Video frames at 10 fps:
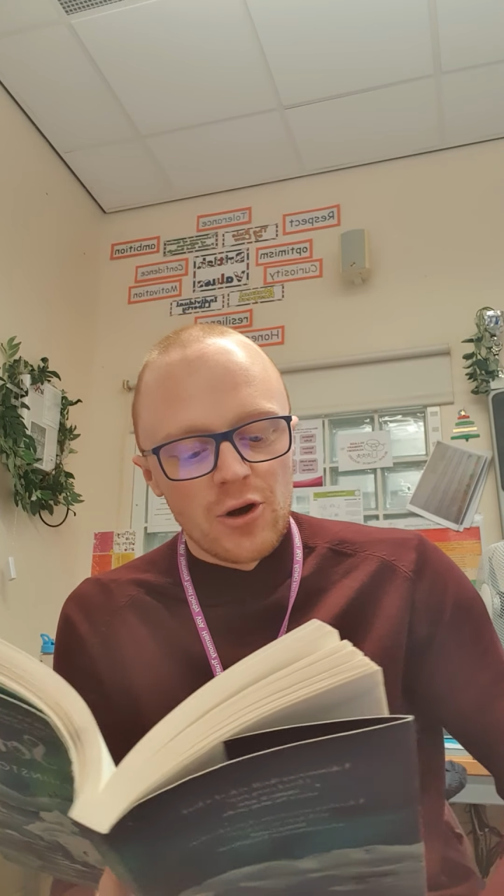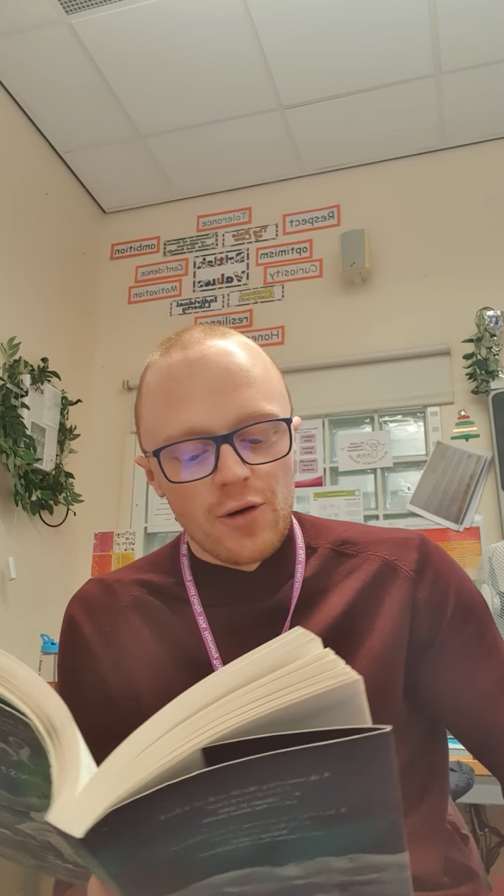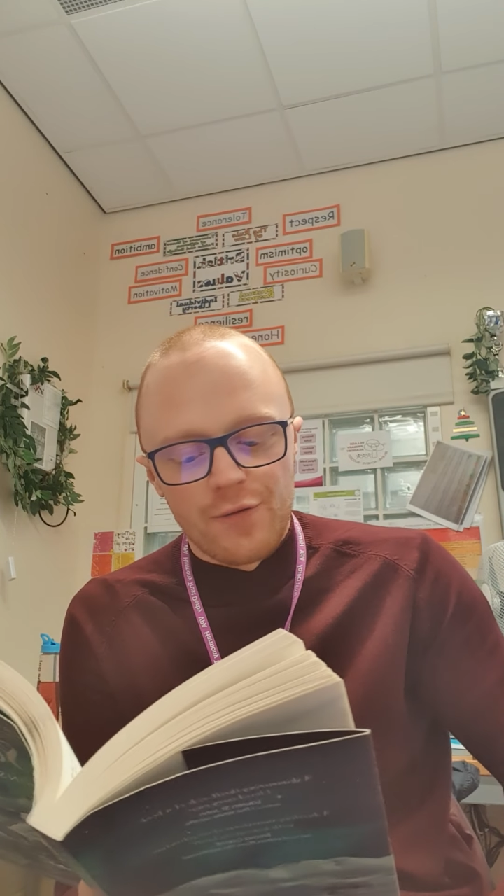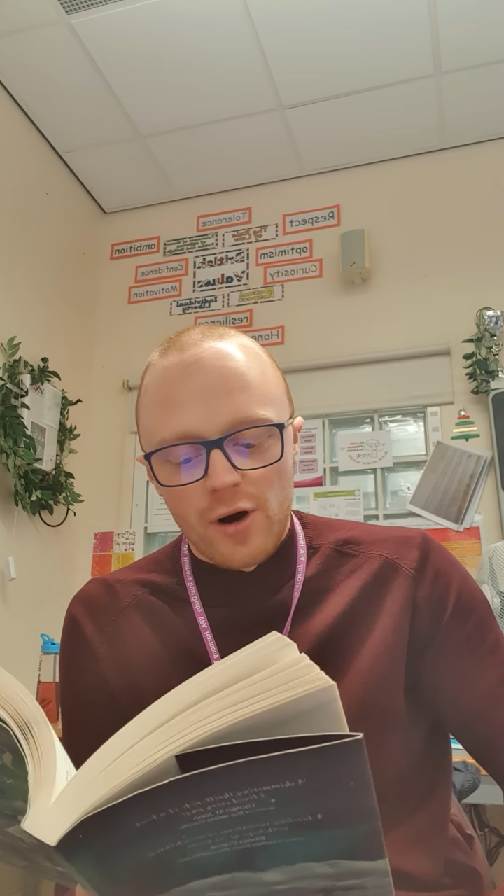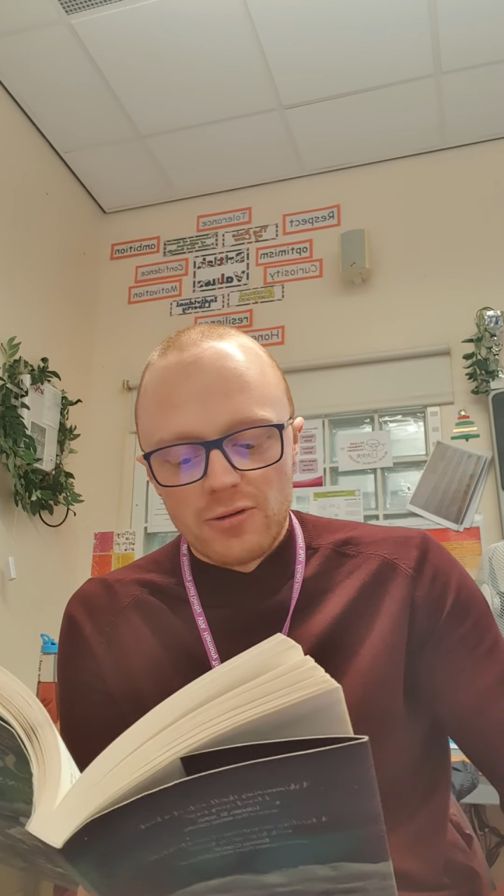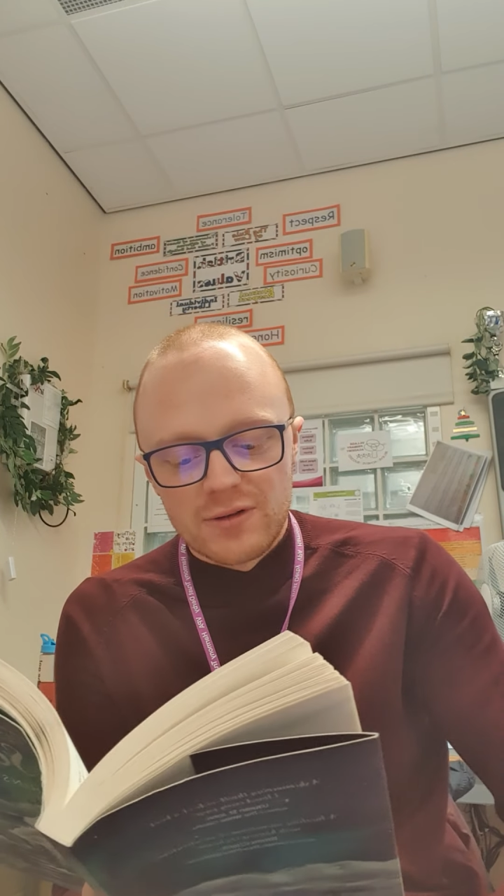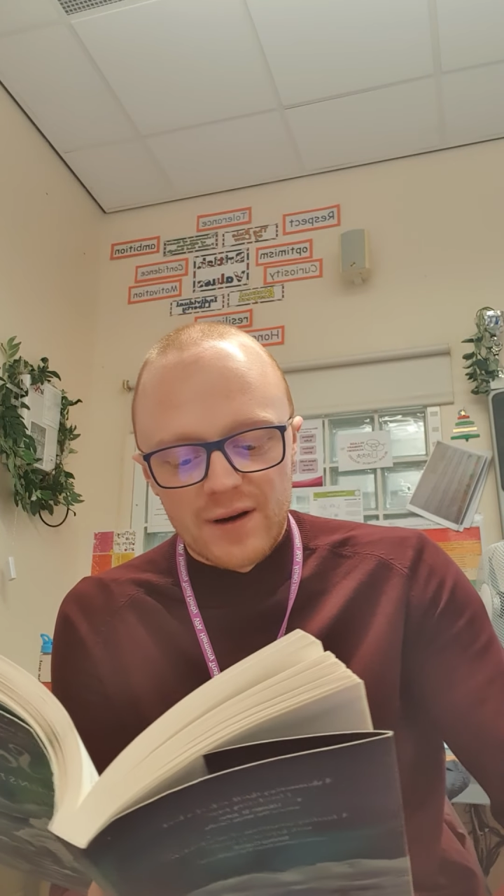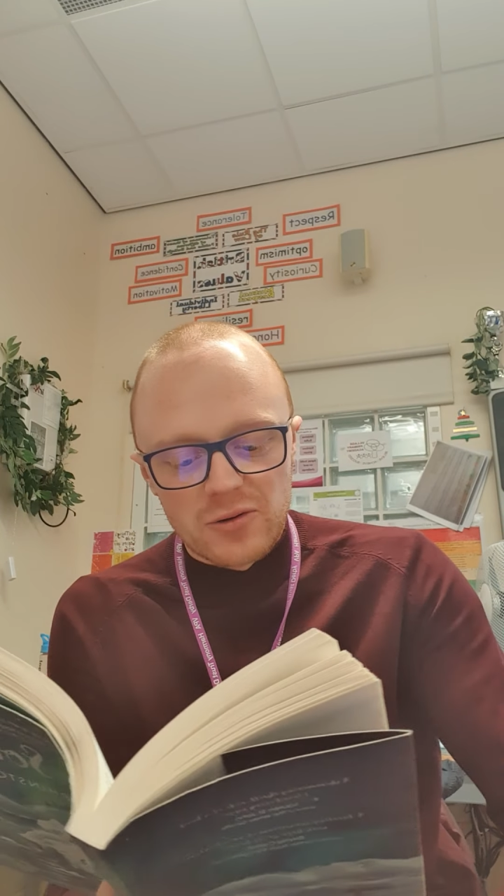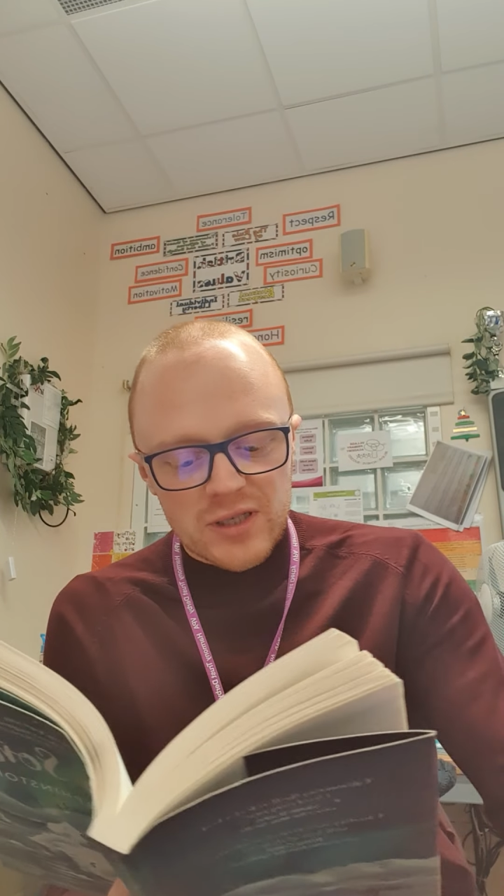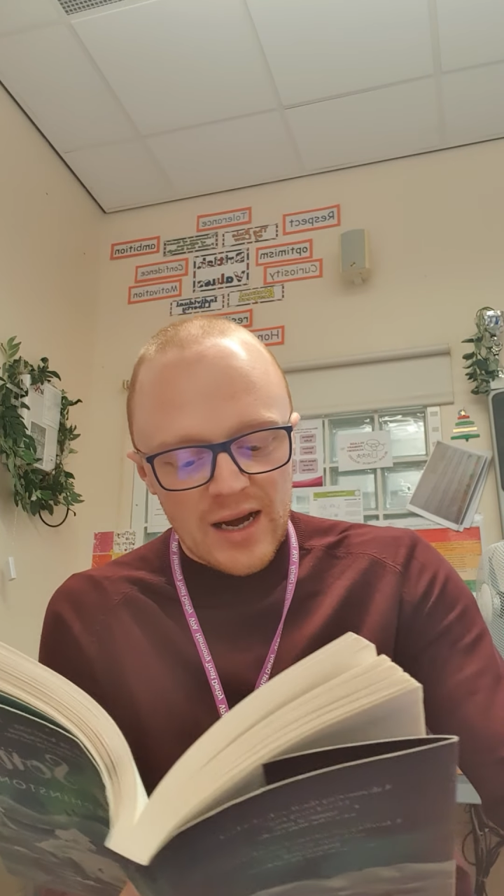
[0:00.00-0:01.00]
her throat
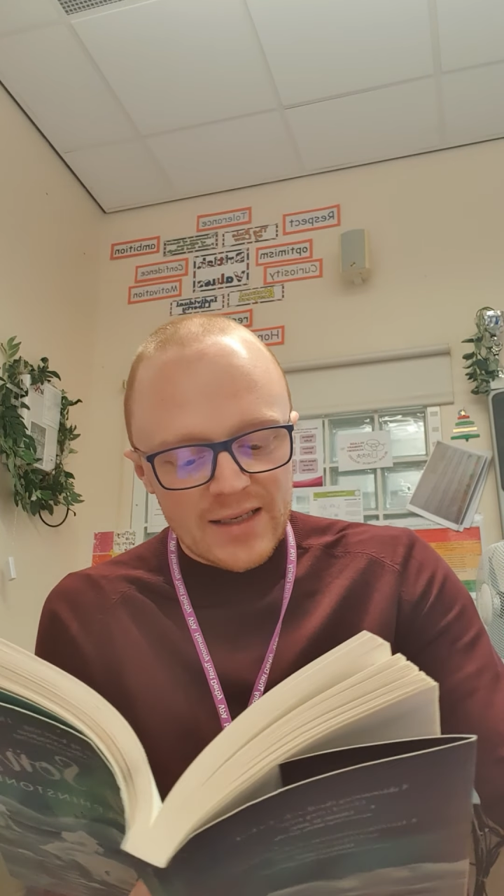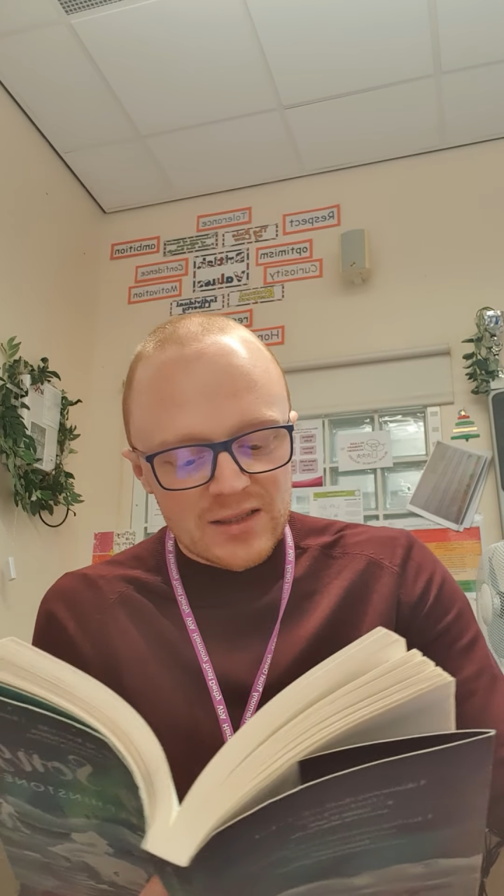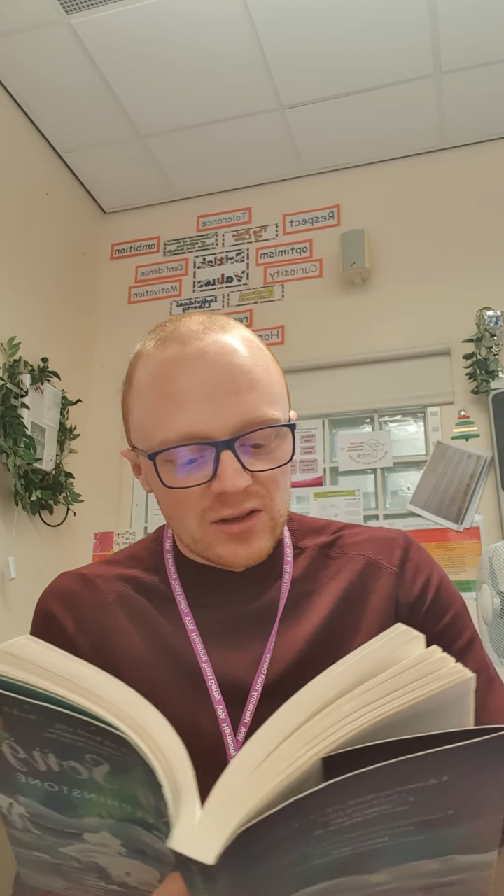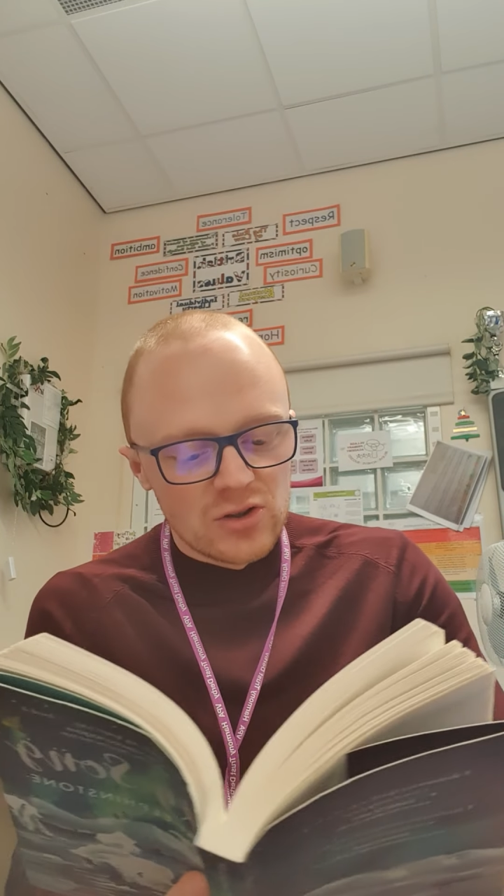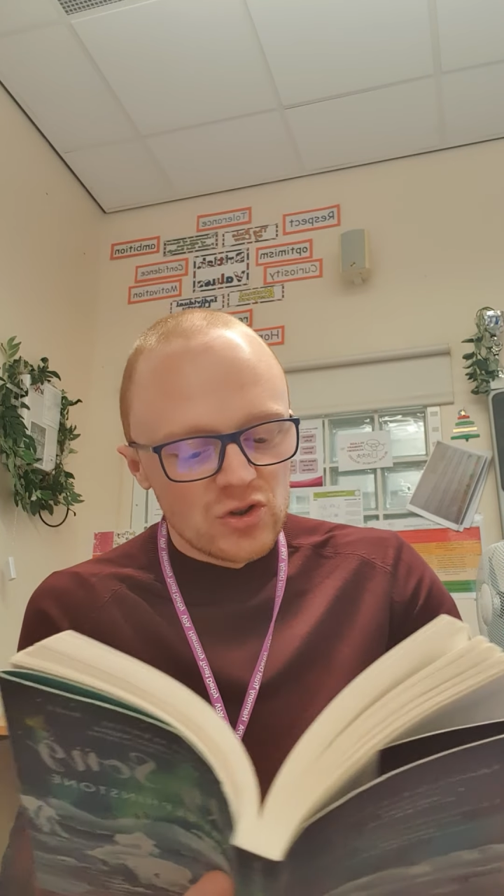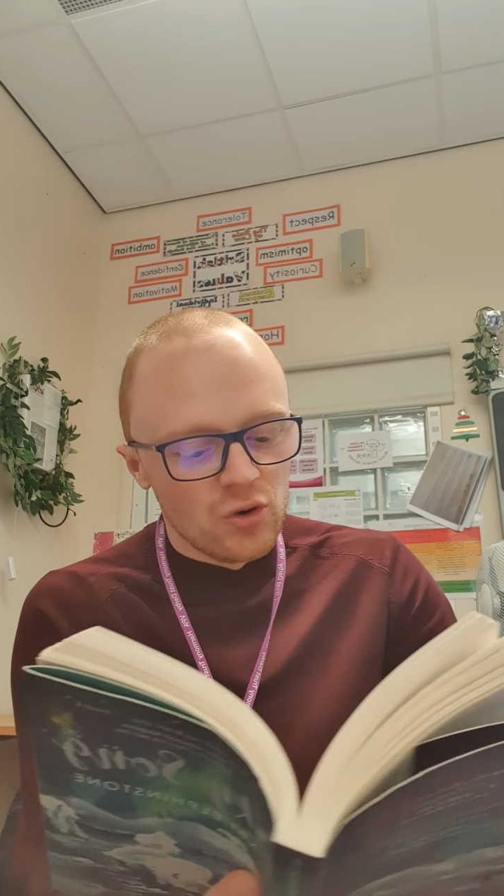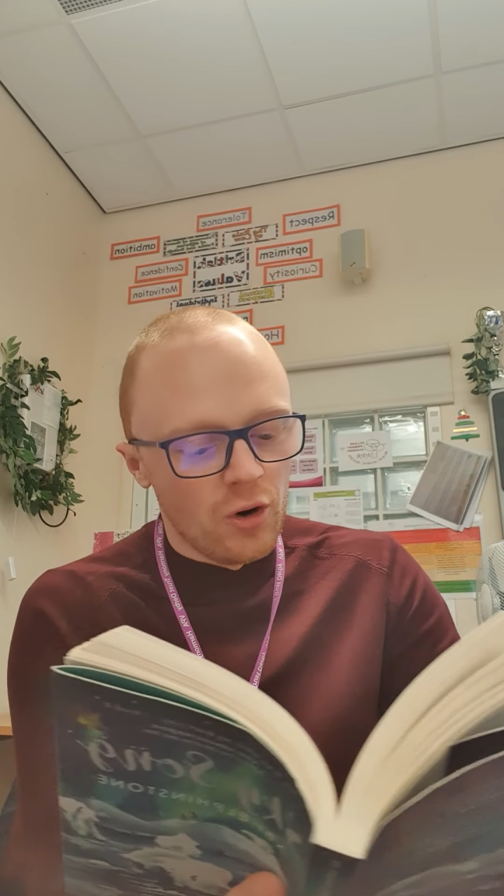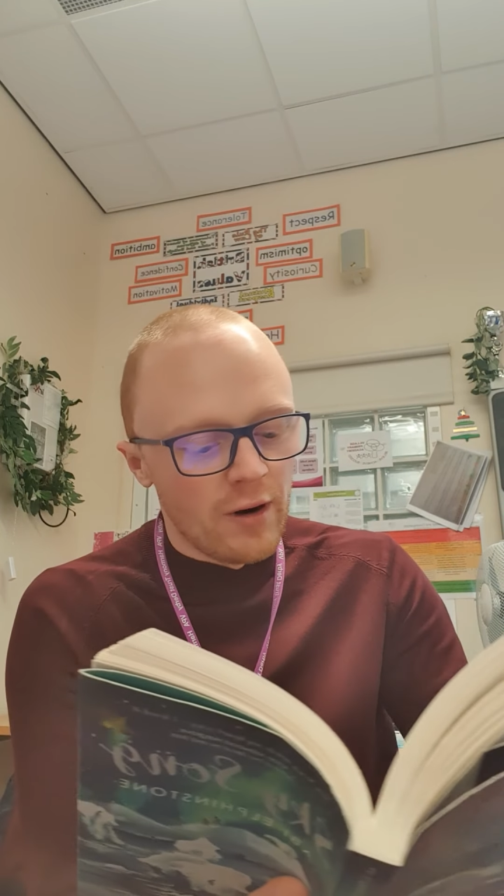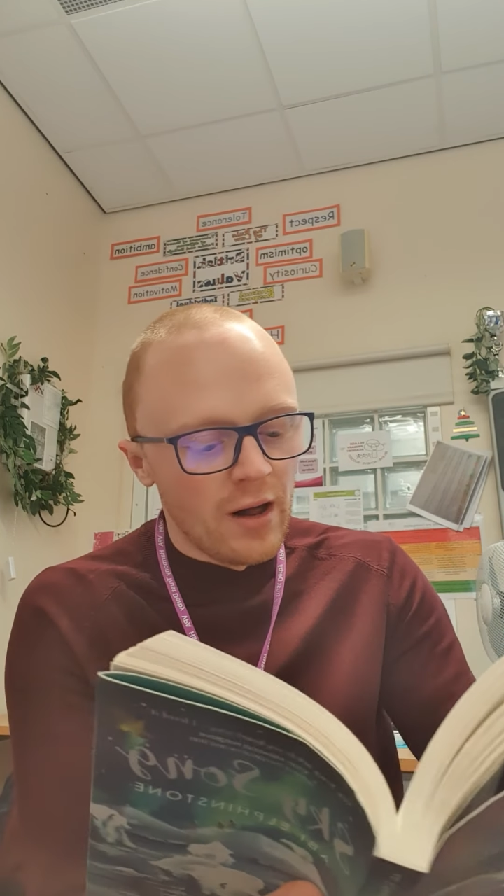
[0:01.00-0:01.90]
felt tighter and sorer